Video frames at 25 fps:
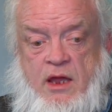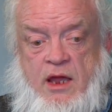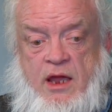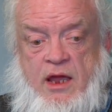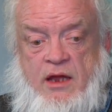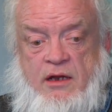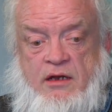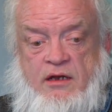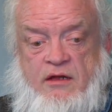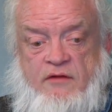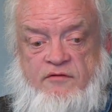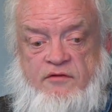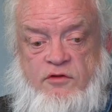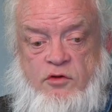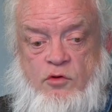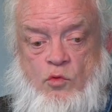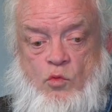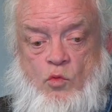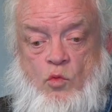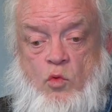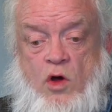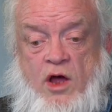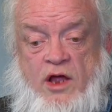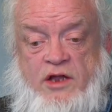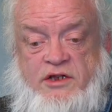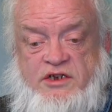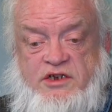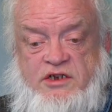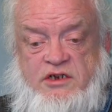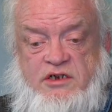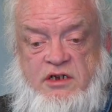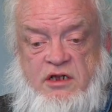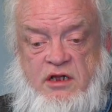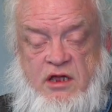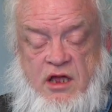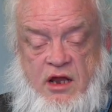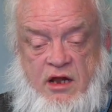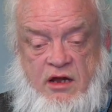And if you want
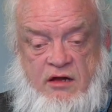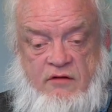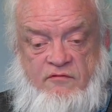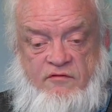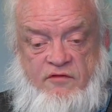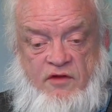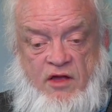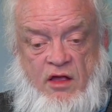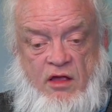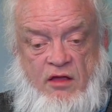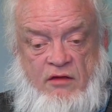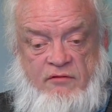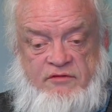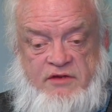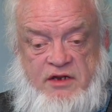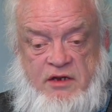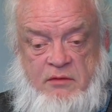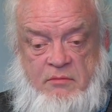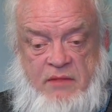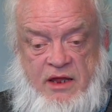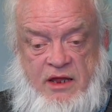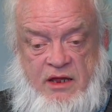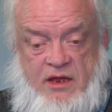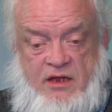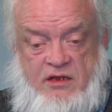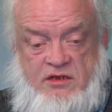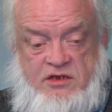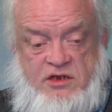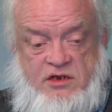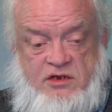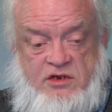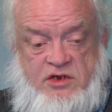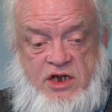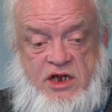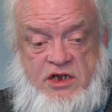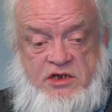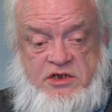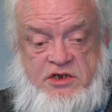to get involved in making
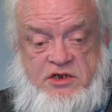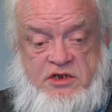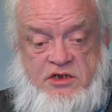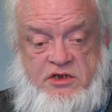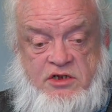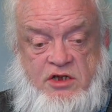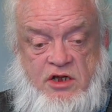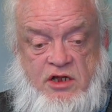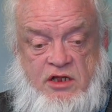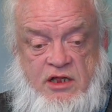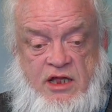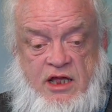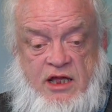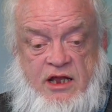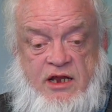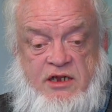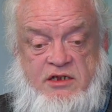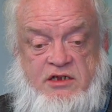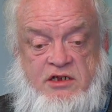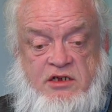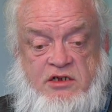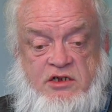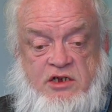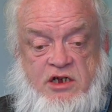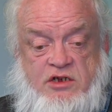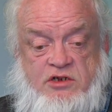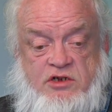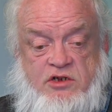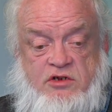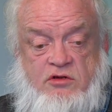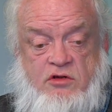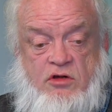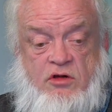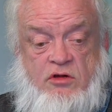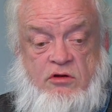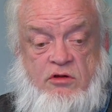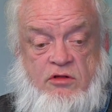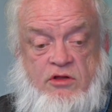suggestions on that, I suggest you
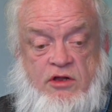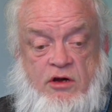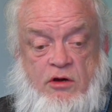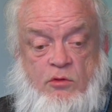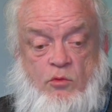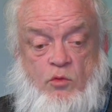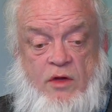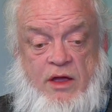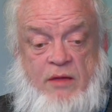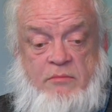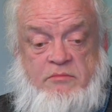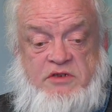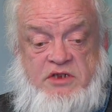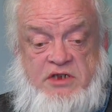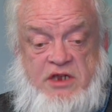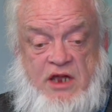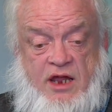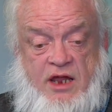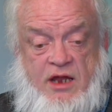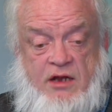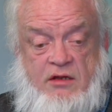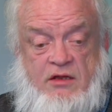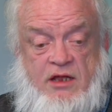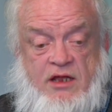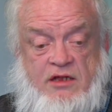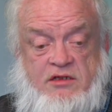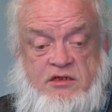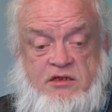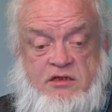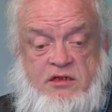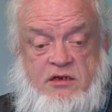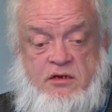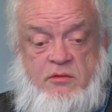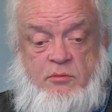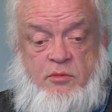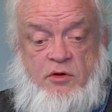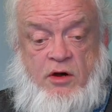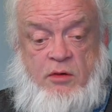go to their website. That's
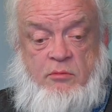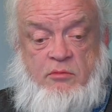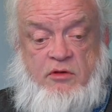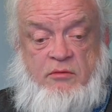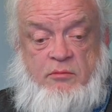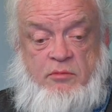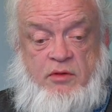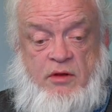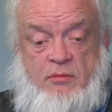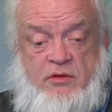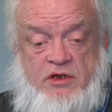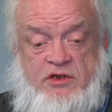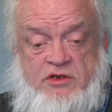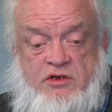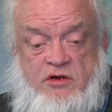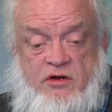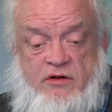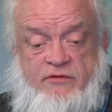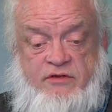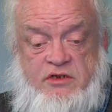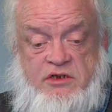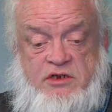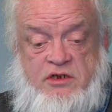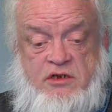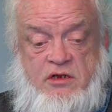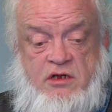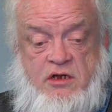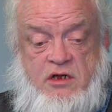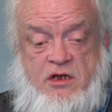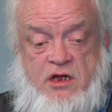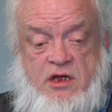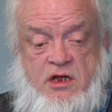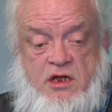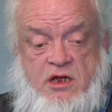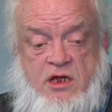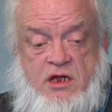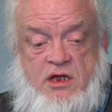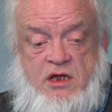the Department of Public Service.
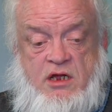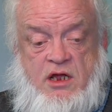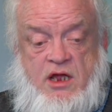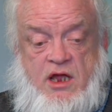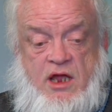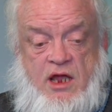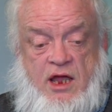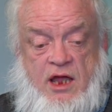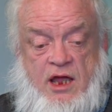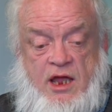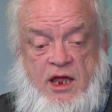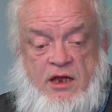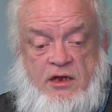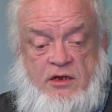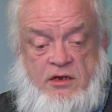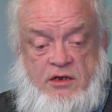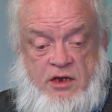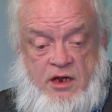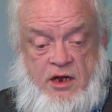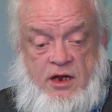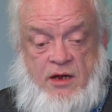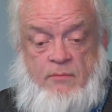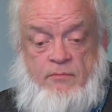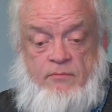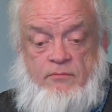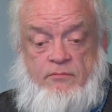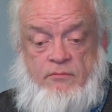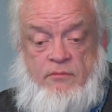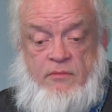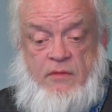And, um,